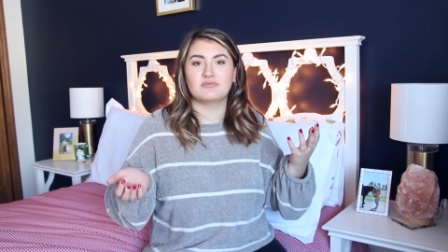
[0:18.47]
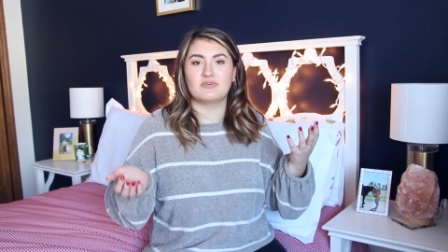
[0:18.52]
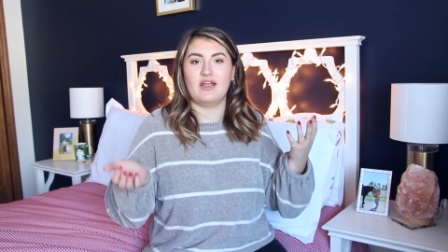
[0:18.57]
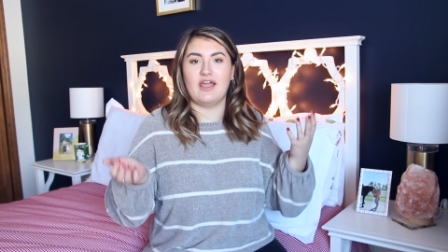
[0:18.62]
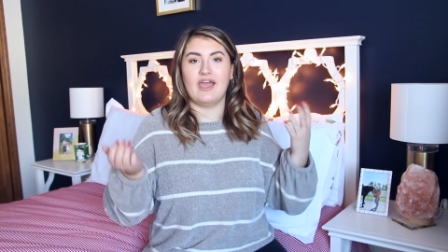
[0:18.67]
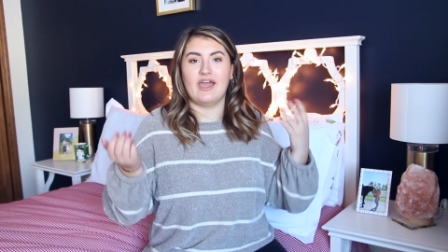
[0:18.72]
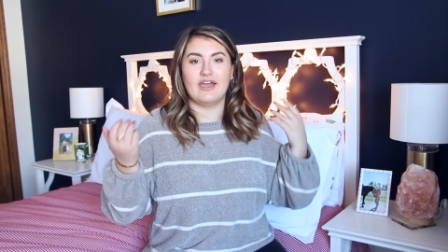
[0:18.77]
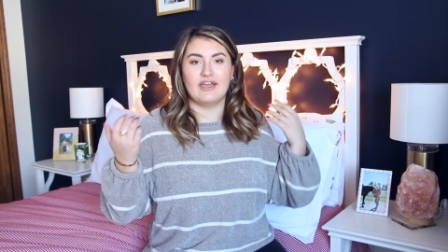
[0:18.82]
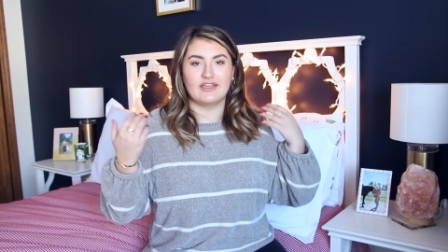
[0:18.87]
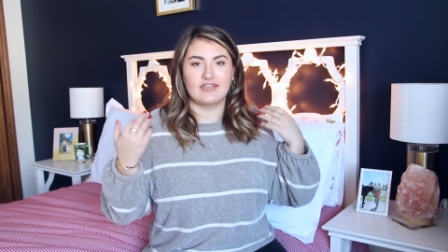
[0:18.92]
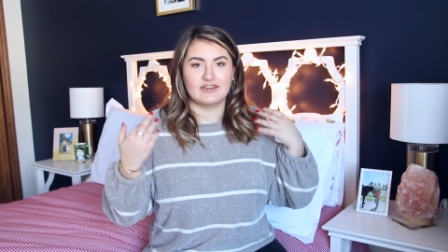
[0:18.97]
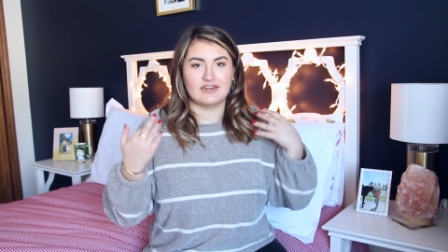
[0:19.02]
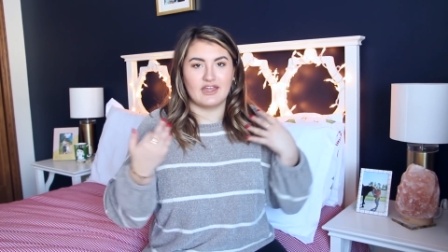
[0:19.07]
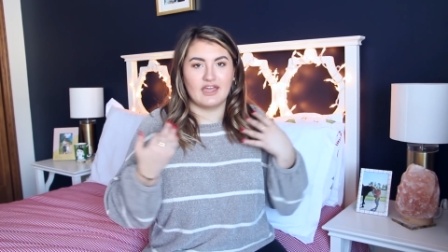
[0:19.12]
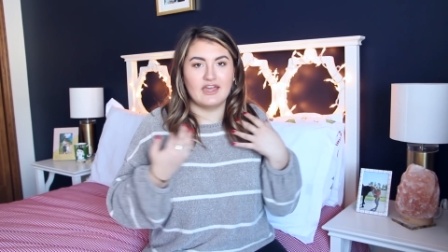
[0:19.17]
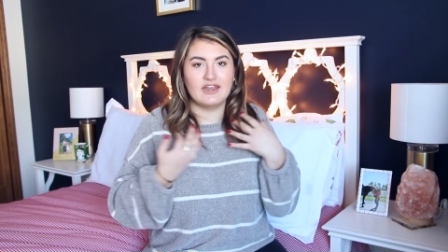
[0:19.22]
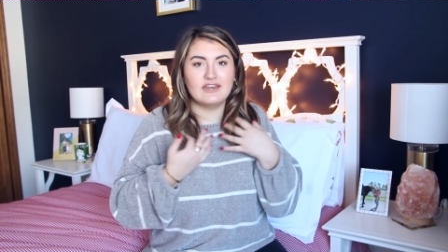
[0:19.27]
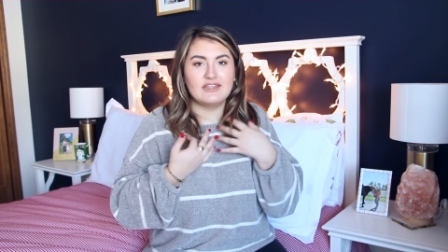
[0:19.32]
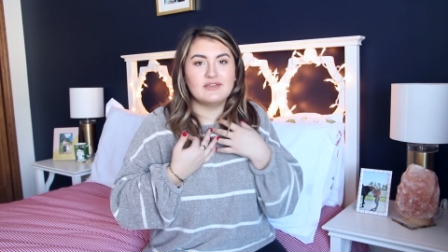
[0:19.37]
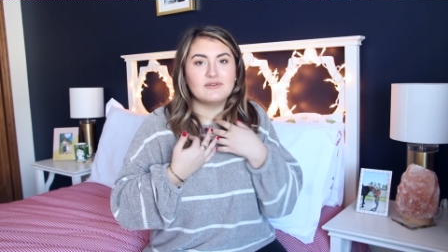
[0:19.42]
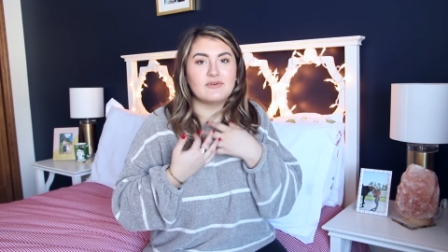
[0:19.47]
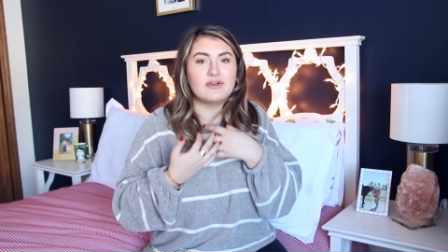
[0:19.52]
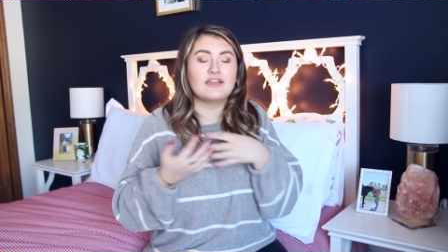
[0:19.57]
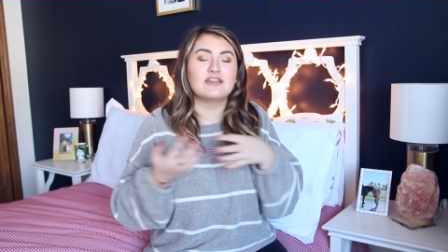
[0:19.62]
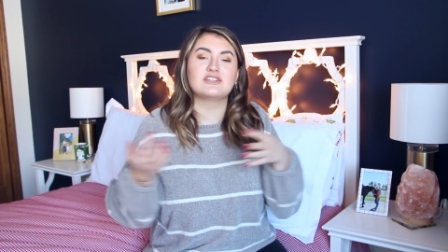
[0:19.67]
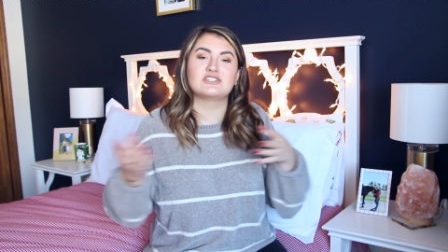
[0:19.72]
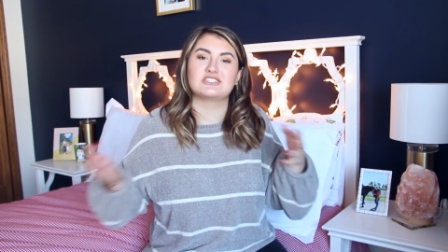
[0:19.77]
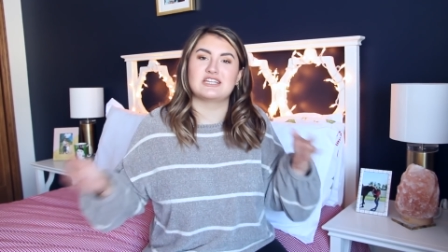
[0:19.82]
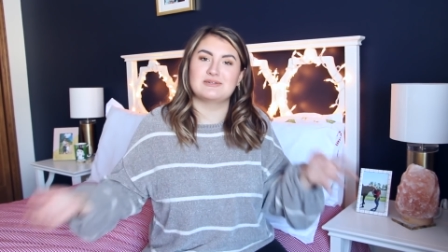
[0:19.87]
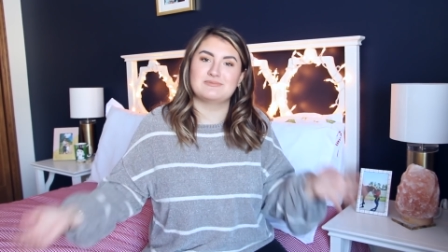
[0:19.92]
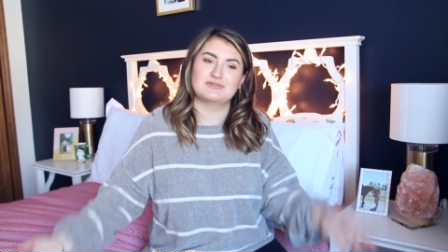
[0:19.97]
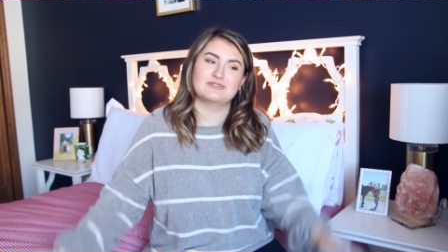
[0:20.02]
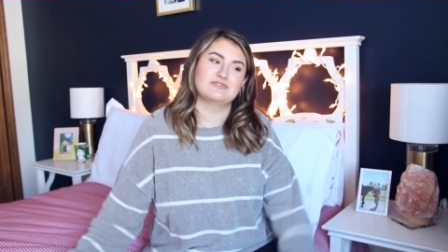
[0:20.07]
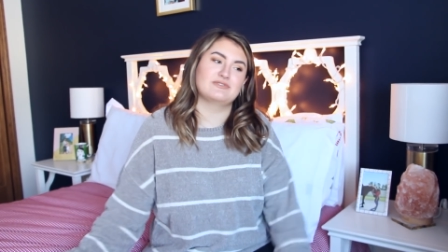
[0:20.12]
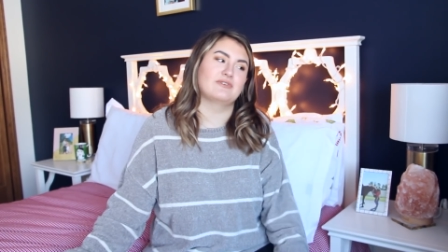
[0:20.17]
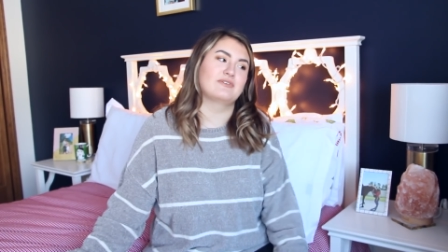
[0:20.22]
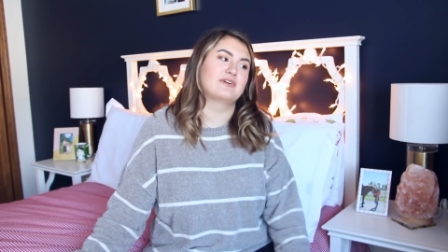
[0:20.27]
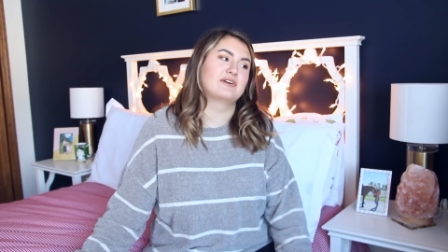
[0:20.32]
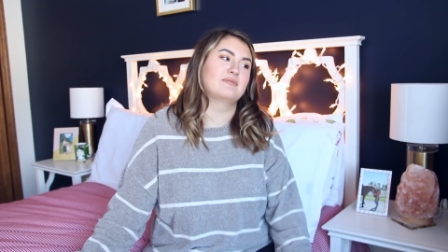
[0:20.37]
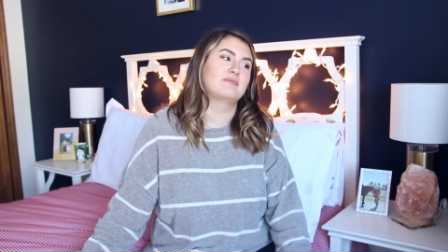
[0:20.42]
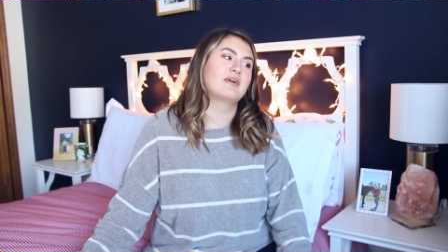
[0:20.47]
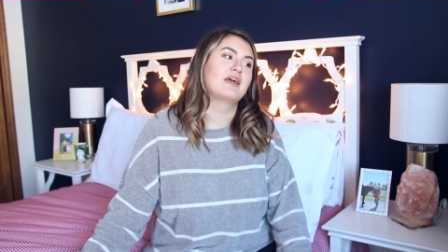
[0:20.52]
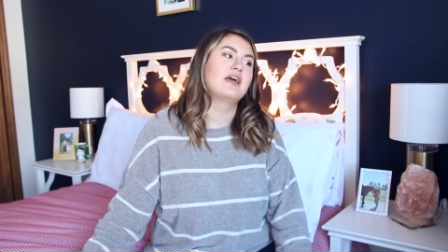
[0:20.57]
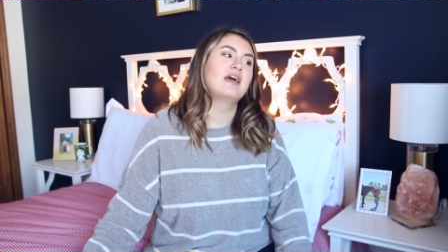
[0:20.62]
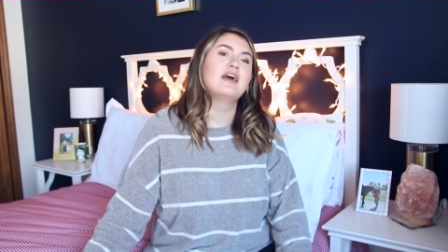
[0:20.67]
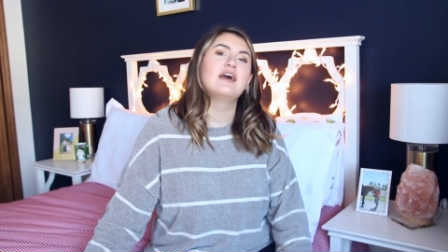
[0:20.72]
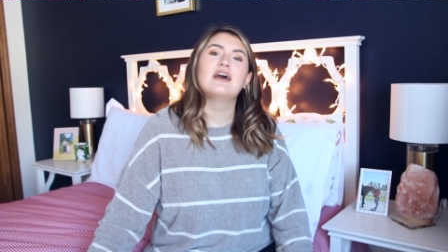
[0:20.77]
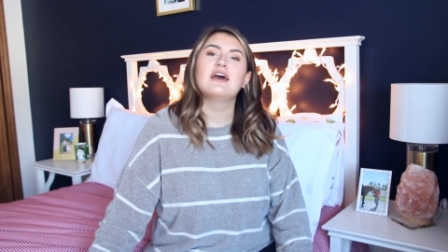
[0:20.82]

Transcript: brag in any way, shape, or form.